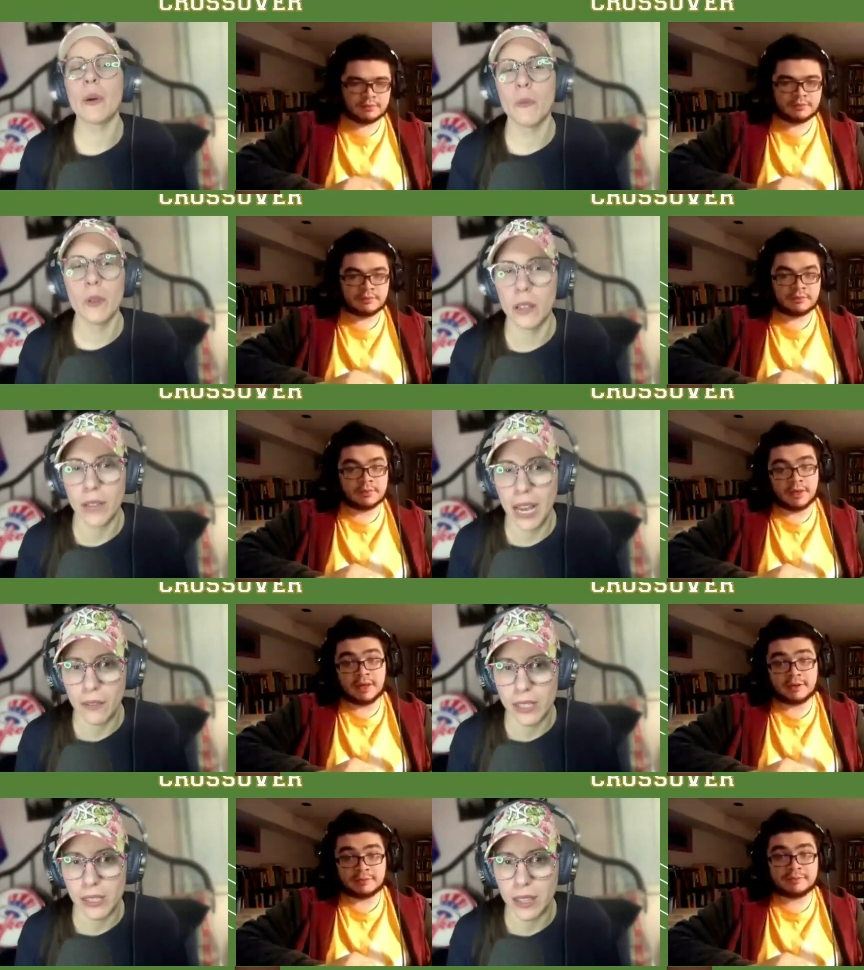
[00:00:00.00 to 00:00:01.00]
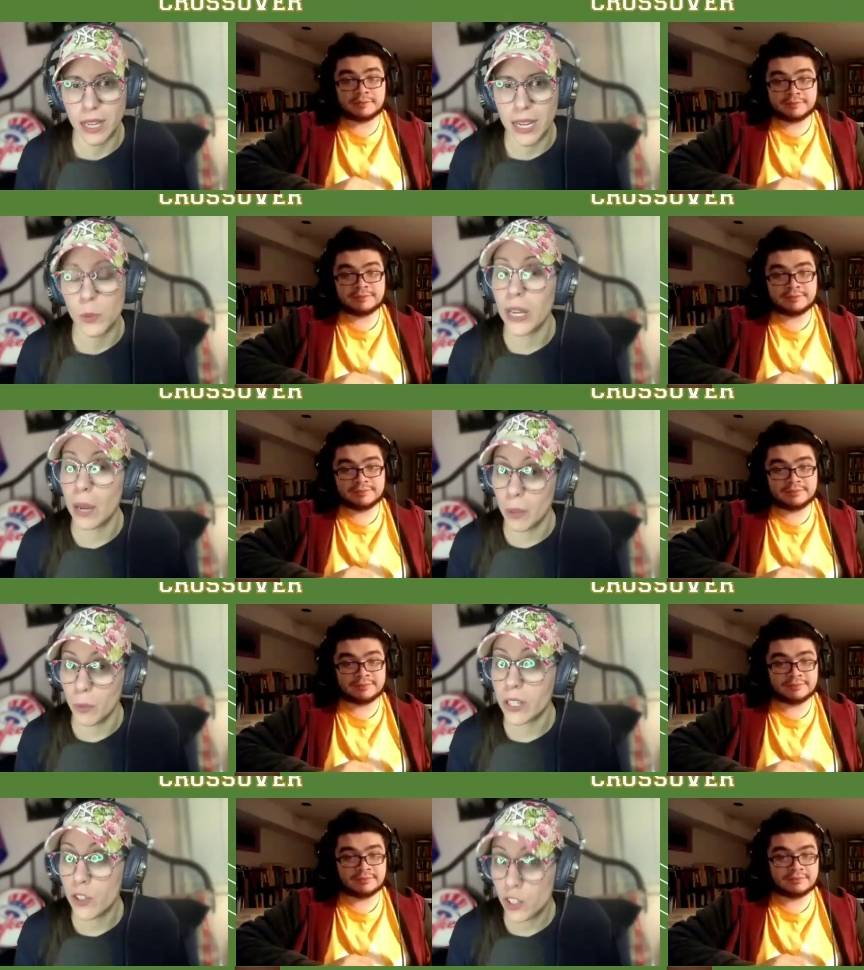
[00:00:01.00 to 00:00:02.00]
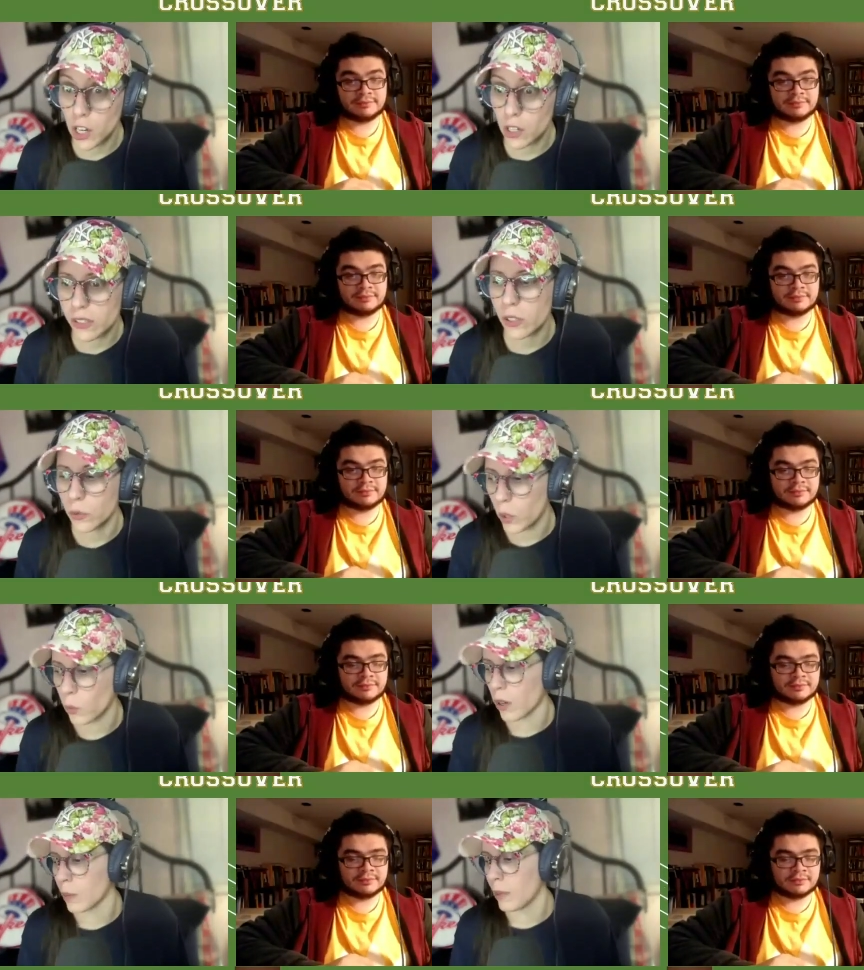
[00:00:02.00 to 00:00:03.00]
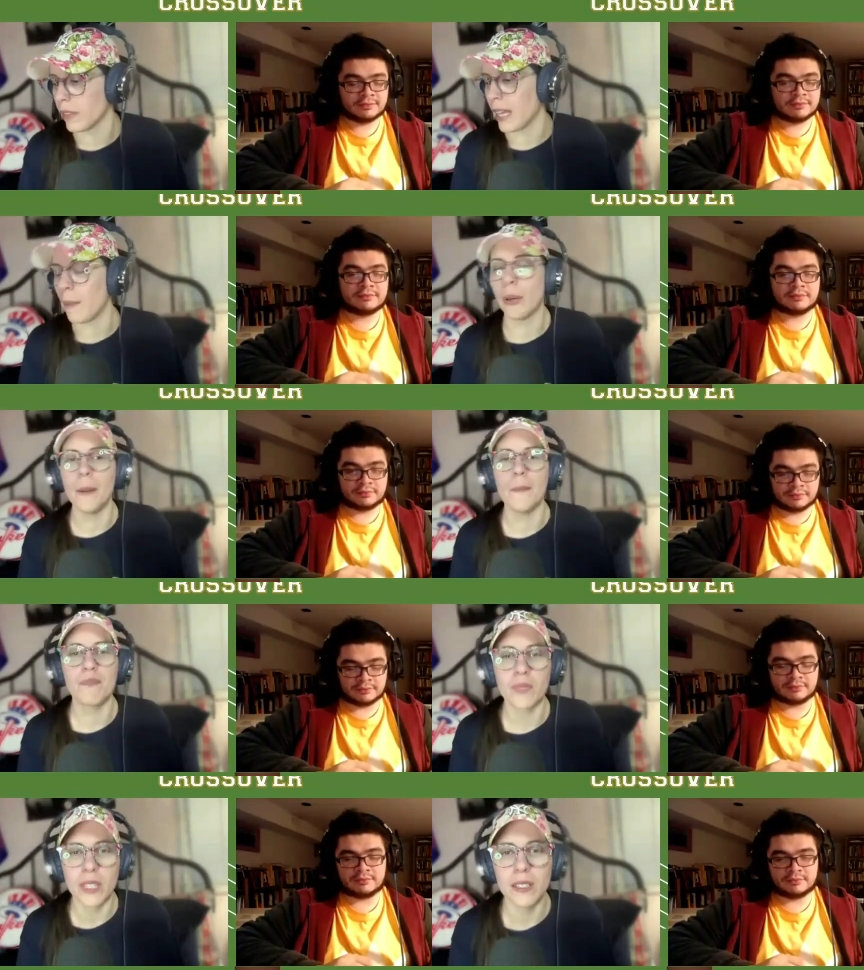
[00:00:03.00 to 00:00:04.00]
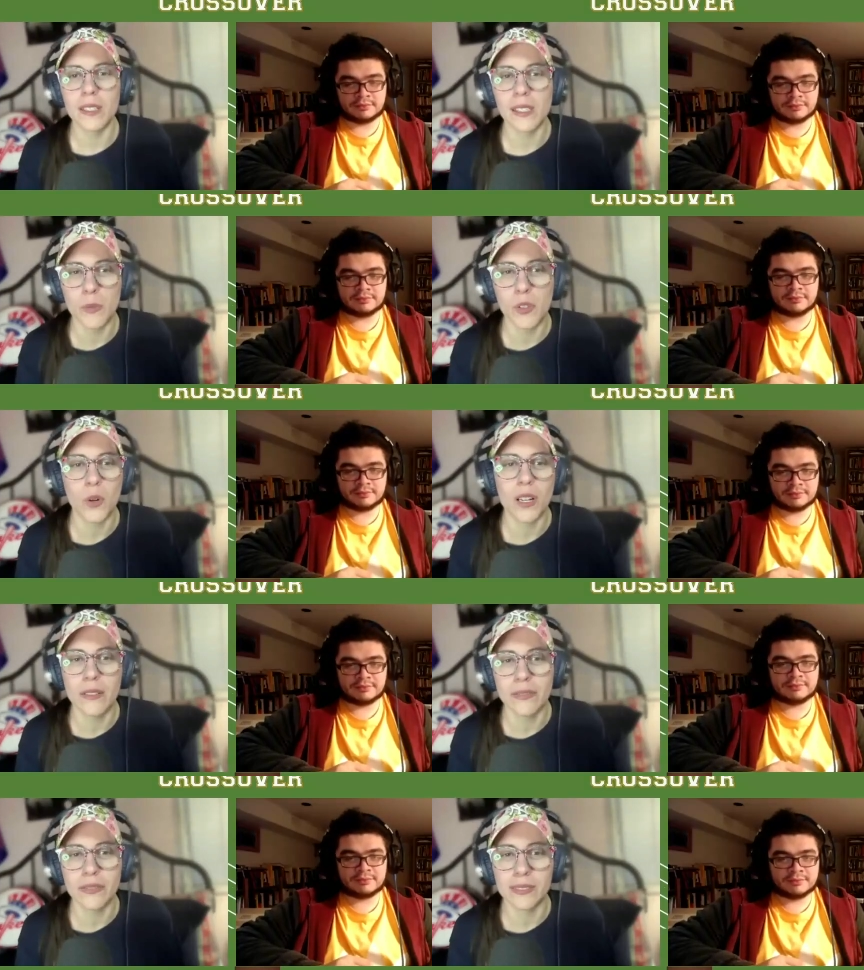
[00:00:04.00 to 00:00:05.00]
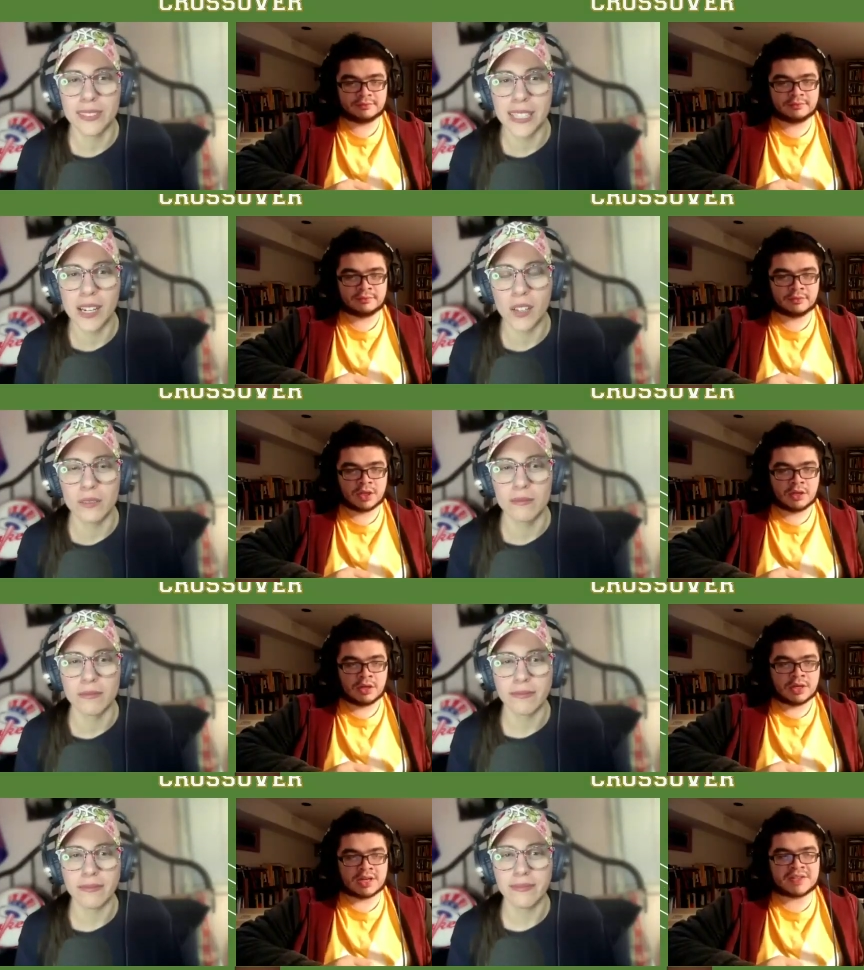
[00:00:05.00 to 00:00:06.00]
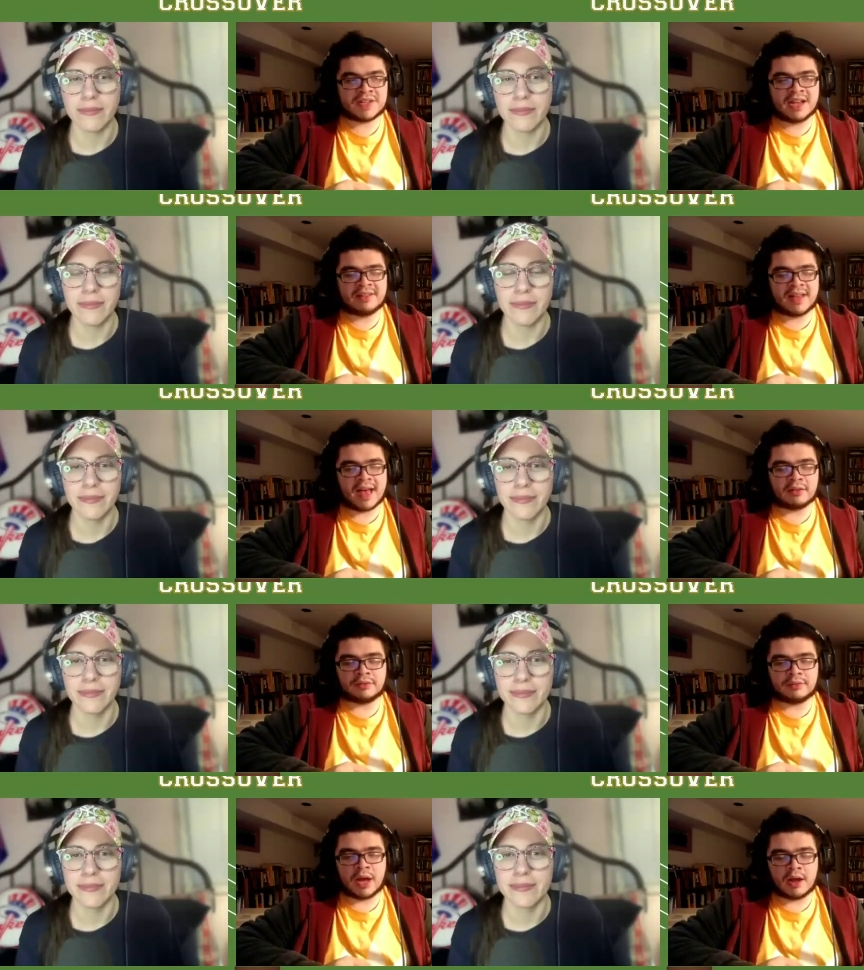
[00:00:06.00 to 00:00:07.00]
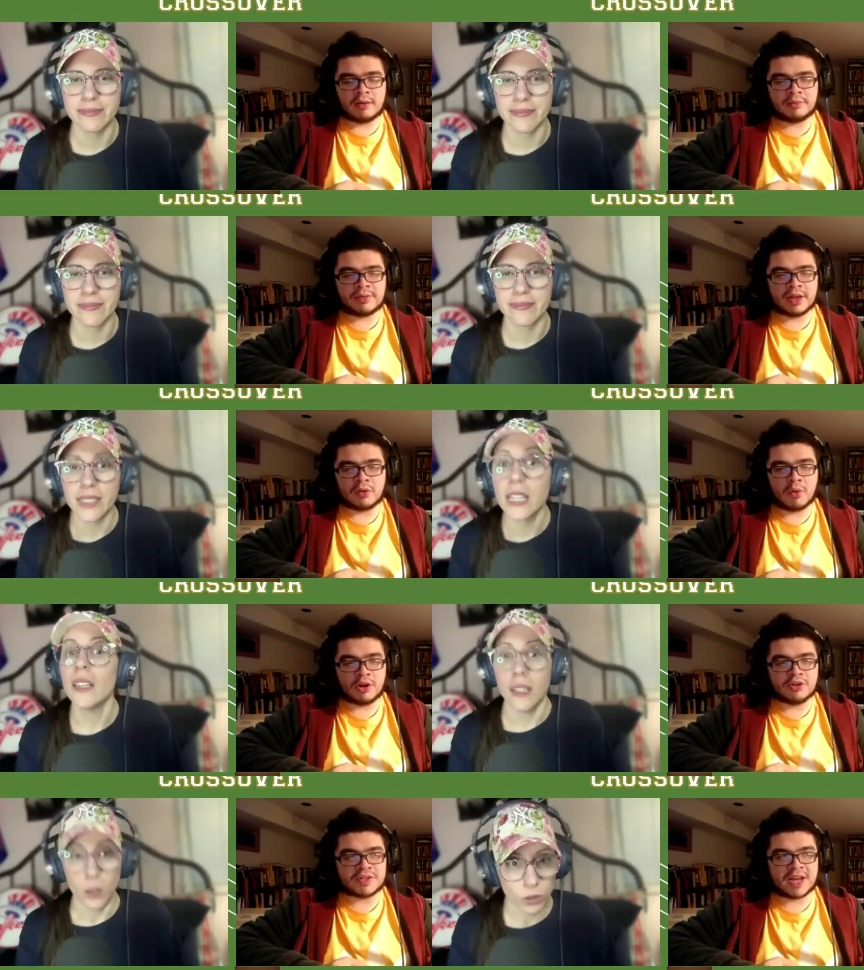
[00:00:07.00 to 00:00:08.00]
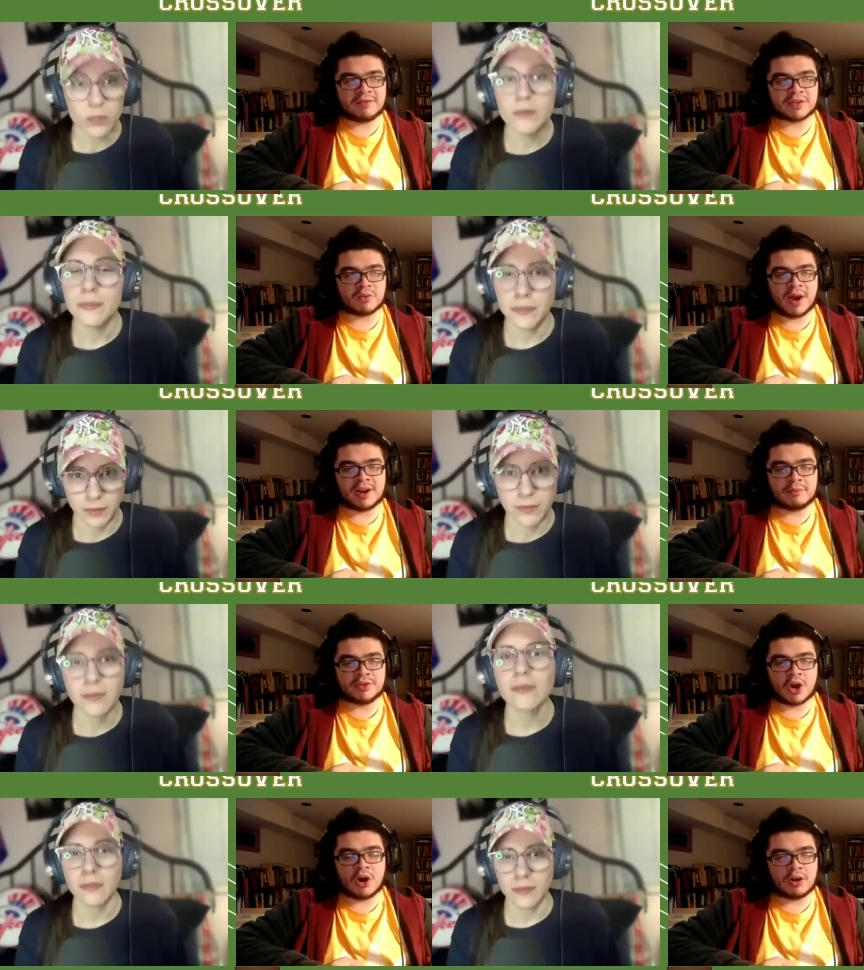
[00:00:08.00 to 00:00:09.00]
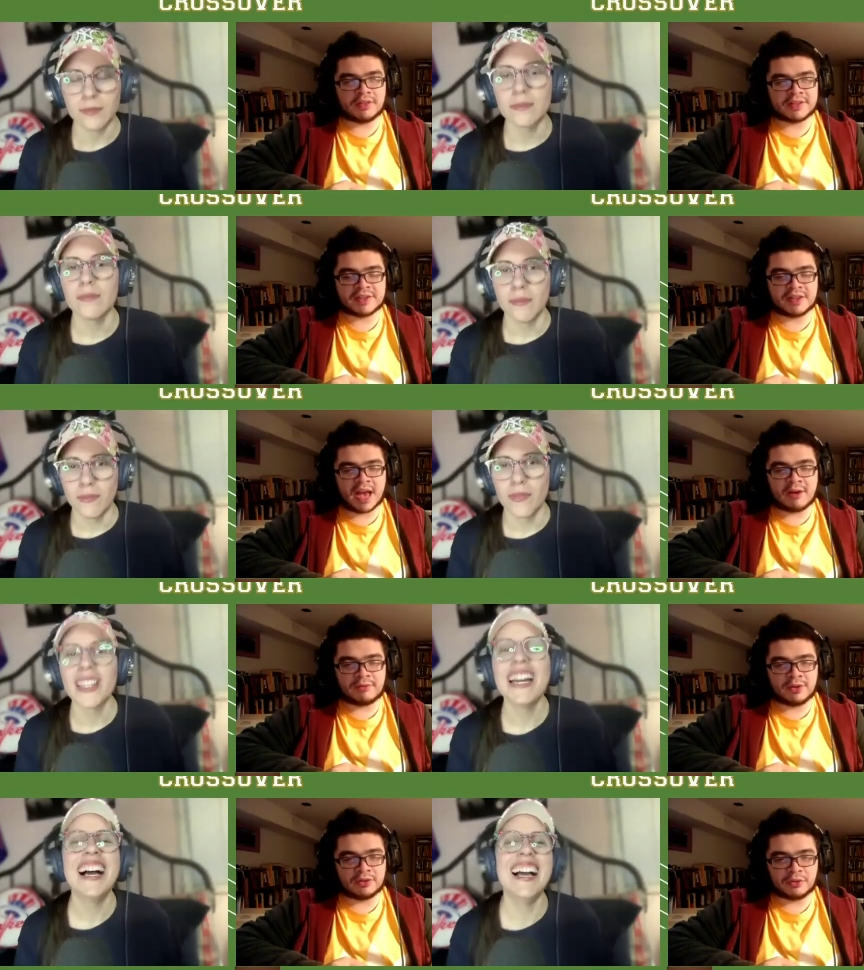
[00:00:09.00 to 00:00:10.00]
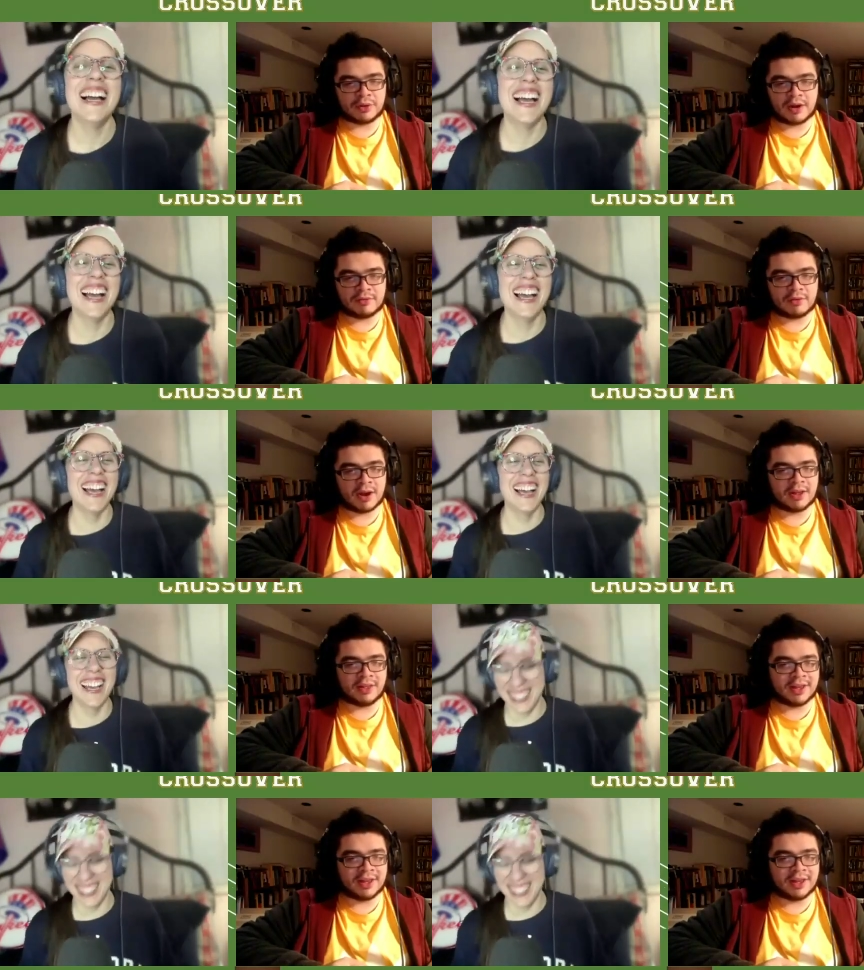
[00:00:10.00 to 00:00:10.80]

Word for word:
Speaker 1: But obviously, yeah. the guys would not be wearing skirts, so don't worry about that. But mm-hmm. some sort of, you know,
Speaker 2: a Sandlot uh, thing where you just have this random dog that's in the outfield or whatever, right?